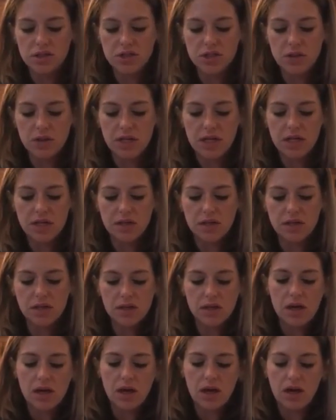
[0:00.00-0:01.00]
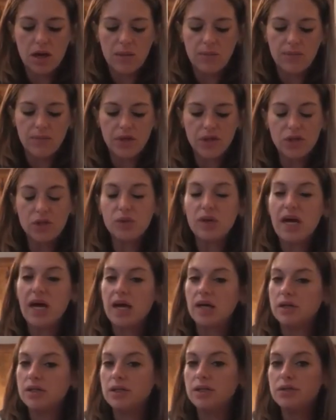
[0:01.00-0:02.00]
to it. You
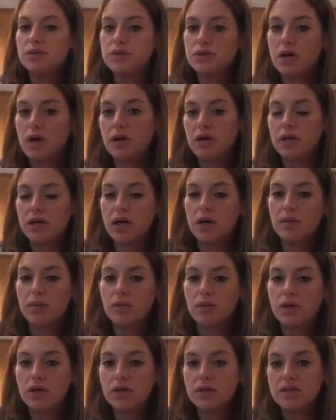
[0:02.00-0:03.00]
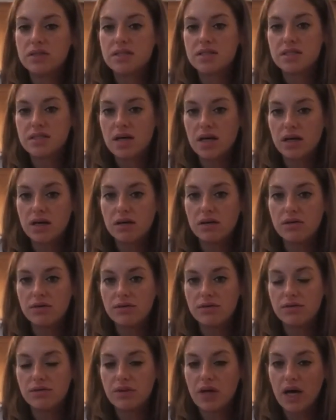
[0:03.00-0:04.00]
can use coconut oil instead
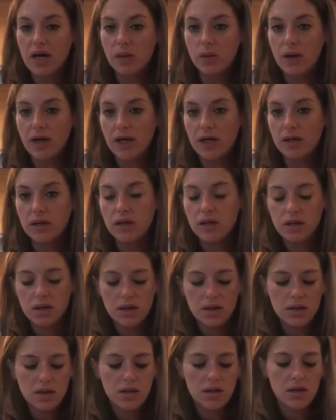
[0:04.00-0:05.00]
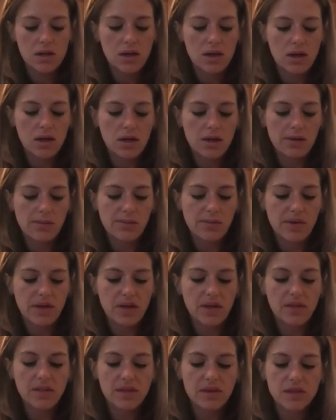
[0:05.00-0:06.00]
of the egg white.
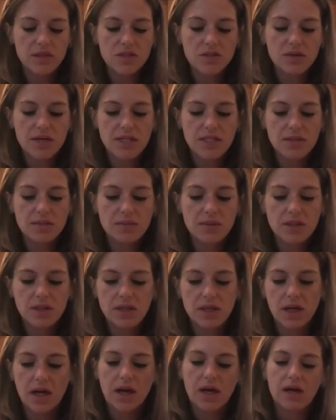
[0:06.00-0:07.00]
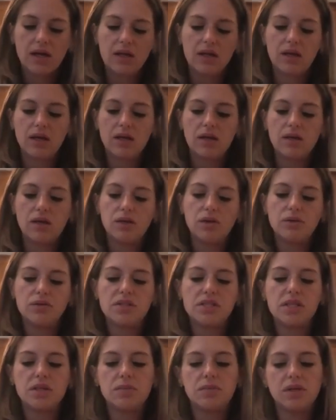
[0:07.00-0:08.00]
In this recipe, I
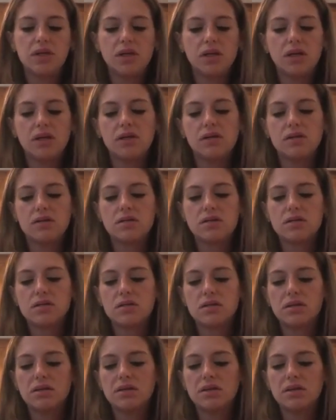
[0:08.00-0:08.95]
used it because,